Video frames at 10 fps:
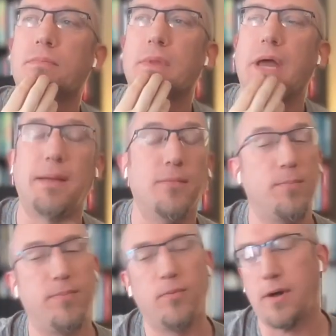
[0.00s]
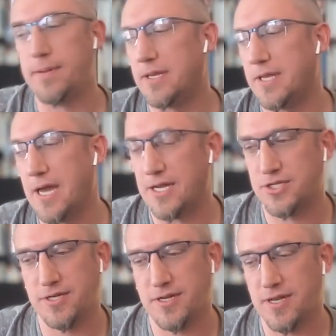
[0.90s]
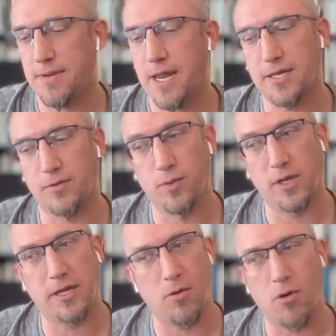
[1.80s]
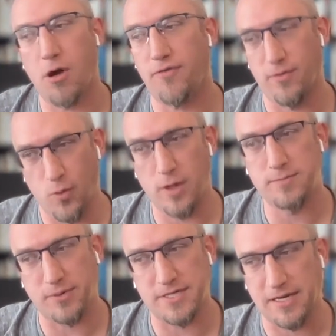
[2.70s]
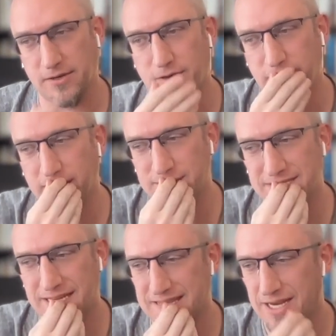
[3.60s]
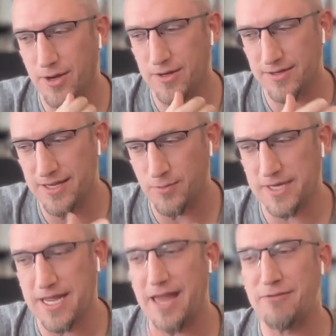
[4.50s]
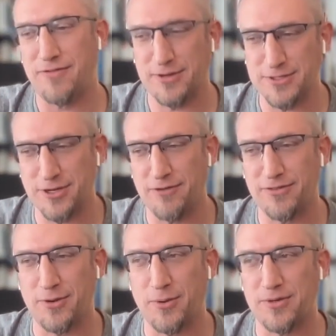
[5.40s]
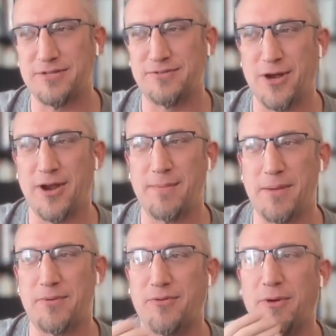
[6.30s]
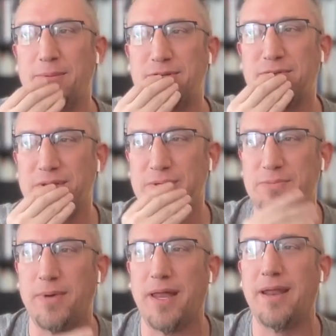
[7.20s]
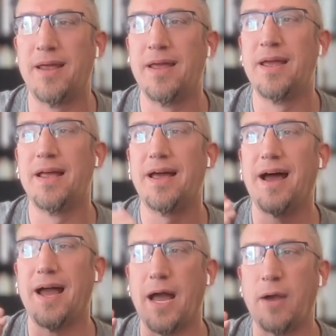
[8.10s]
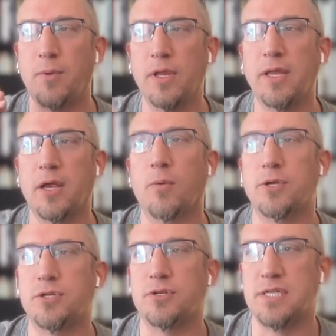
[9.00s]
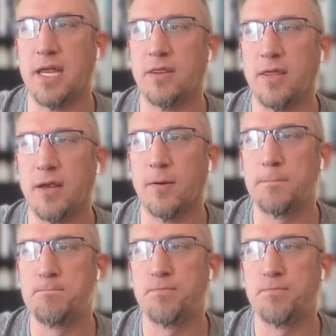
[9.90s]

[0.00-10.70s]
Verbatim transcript: I gosh, I mean, I could really go off on one particular thing you said there. It would kind of veer us off the course of talking about performance reviews, but I, I really hear what you're saying there.